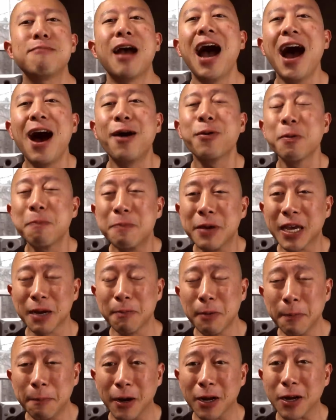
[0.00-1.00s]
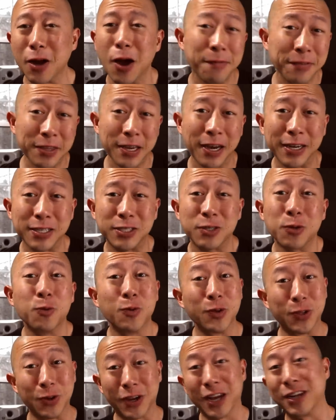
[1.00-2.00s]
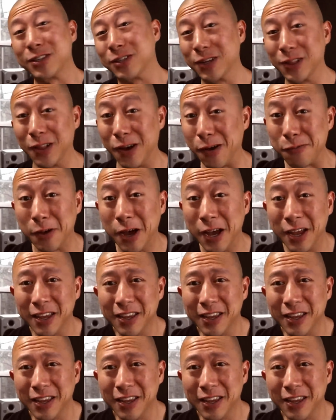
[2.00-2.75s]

how to pick up a puck off the ice with your catching glove.